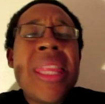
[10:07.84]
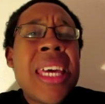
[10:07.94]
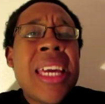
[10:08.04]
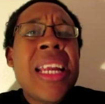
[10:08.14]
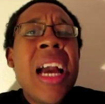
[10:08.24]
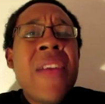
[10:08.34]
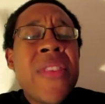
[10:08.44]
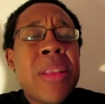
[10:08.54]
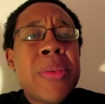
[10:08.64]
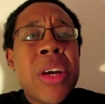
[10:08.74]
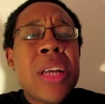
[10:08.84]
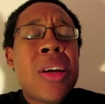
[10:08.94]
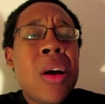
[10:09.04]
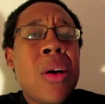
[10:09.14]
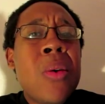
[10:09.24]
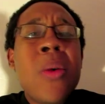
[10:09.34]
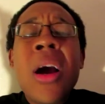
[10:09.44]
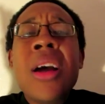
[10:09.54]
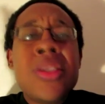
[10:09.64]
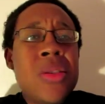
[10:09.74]
then Phillip tried to go
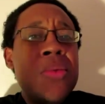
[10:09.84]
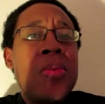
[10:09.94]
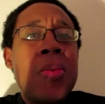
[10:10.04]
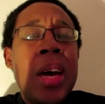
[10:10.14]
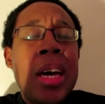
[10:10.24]
to